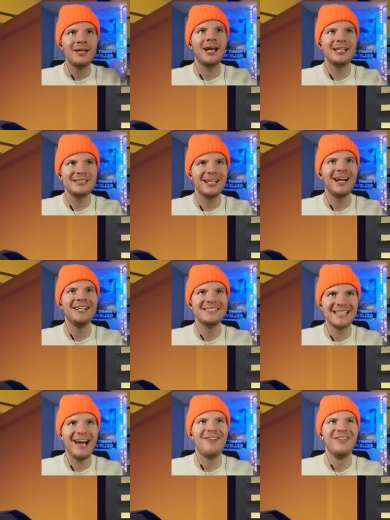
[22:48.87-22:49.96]
nineteen
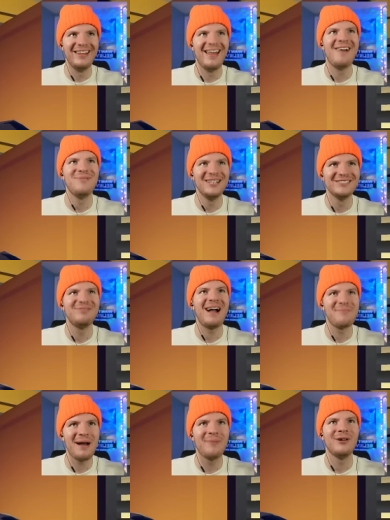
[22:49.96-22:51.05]
ninety-seven, that brings back
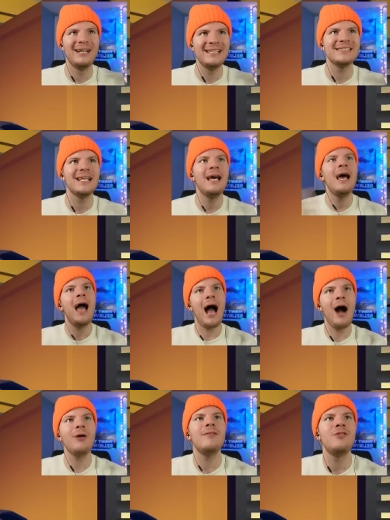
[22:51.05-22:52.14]
memories.
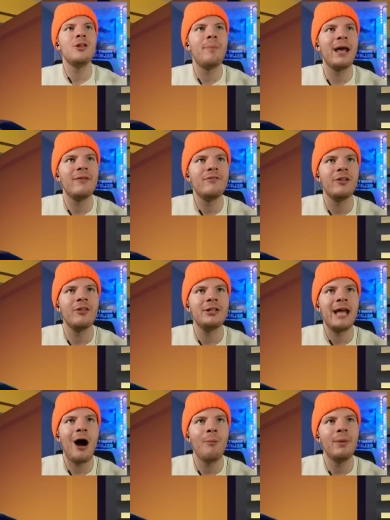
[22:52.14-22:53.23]
I'll give you the benefit of the
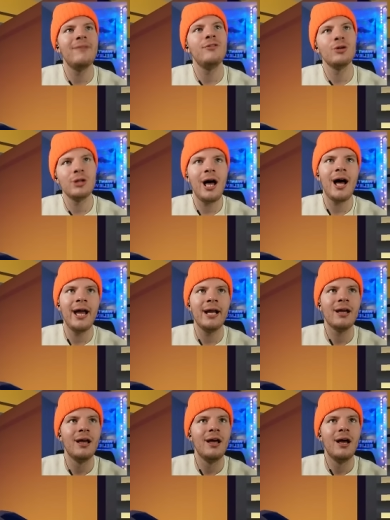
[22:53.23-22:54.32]
doubt, but if you're lying,
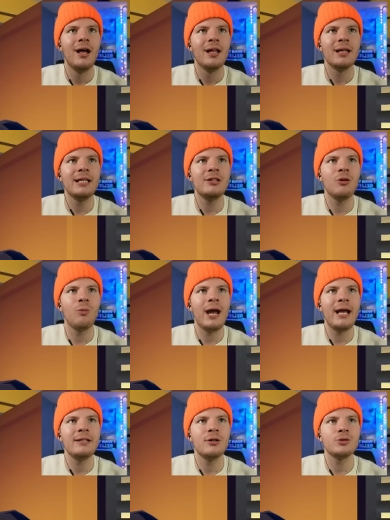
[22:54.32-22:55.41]
lead the
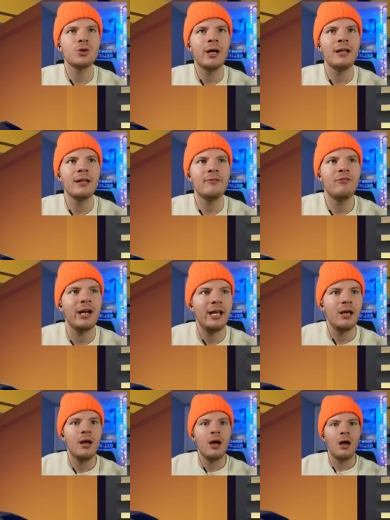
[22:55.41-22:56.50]
way, don't try anything funny.